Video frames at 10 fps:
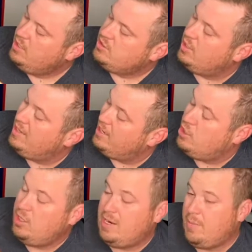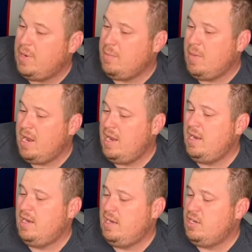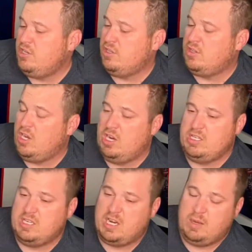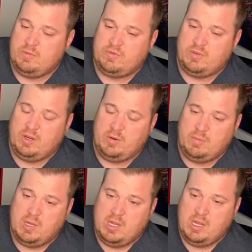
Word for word: So that could, I mean, my initial thought is it comes from